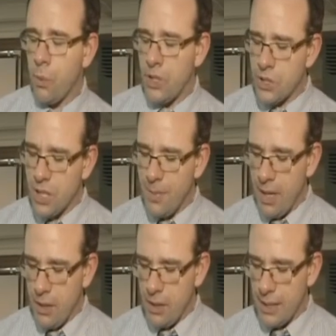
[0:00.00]
question
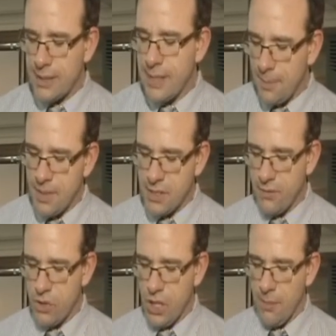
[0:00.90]
about acceptance
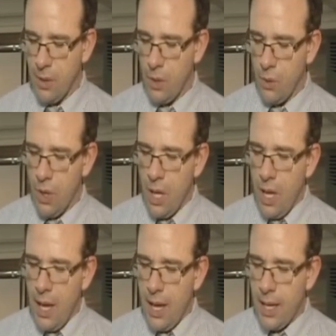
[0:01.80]
of GMO
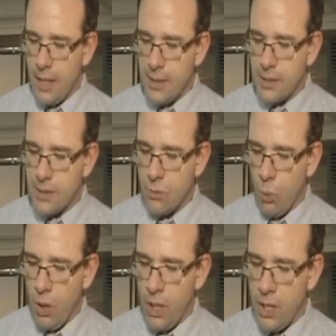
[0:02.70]
is
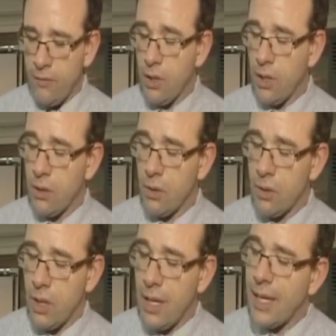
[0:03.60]
one of
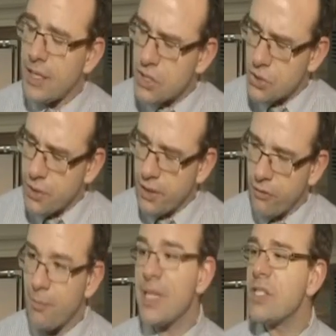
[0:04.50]
a history of
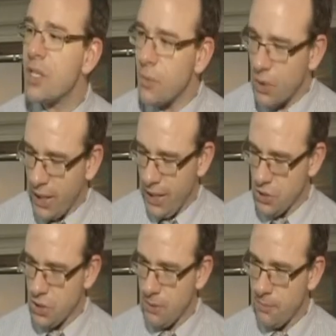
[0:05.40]

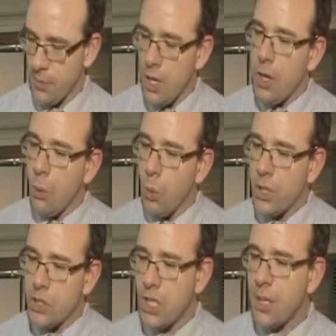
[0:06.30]
miscommunication.
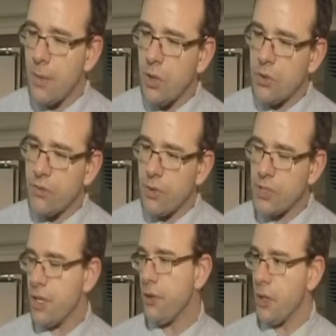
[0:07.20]
When GMOs first
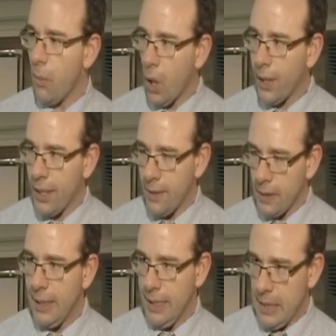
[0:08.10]
entered the market in the
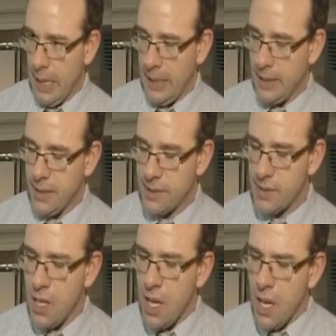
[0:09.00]
late 90s,
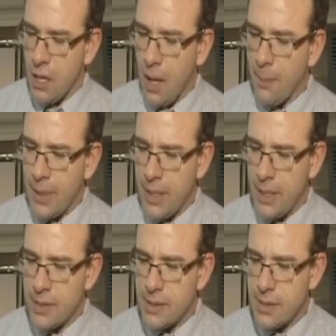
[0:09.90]

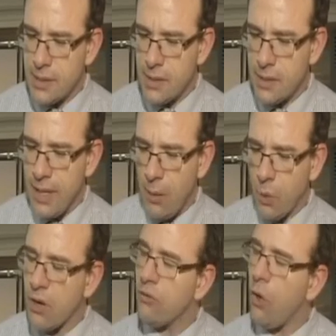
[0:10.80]
companies that
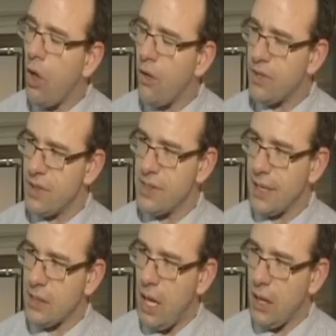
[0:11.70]
were involved in the
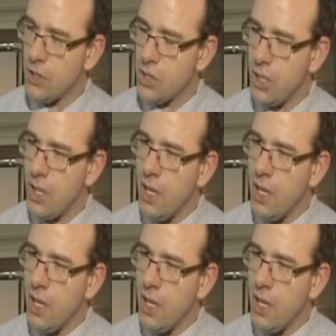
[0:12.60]
technology